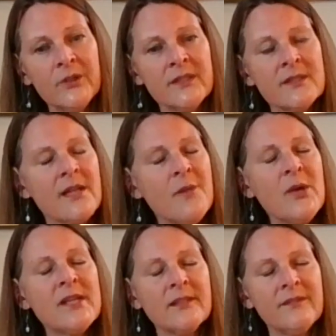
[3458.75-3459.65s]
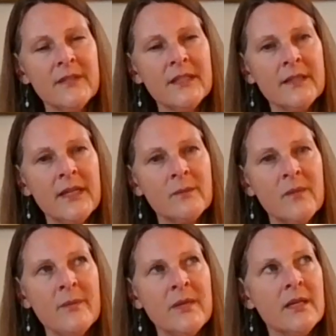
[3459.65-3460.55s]
In some ways, I feel like
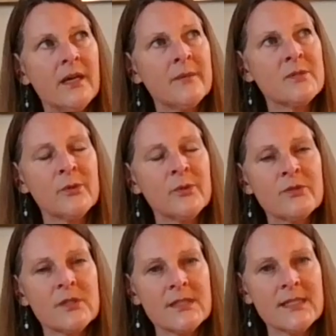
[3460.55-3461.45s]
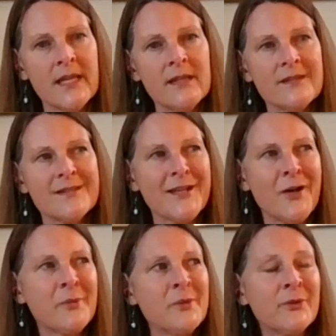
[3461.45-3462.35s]
maybe I'm supposed to say this to
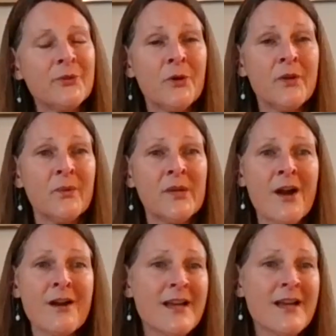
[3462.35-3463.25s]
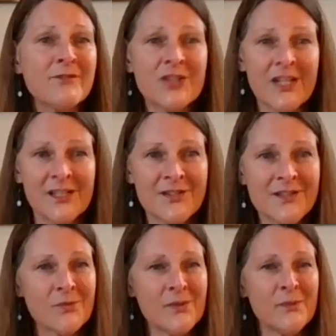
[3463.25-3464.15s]
help people know that we are going to have changes
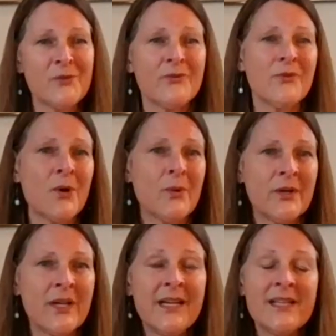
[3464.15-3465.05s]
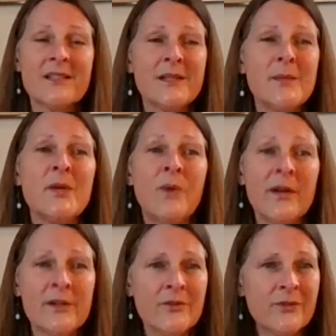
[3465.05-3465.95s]
as we move forward. It's going to be
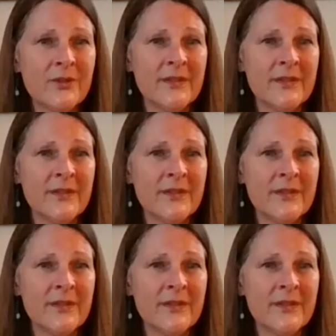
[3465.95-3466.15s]
wonderful.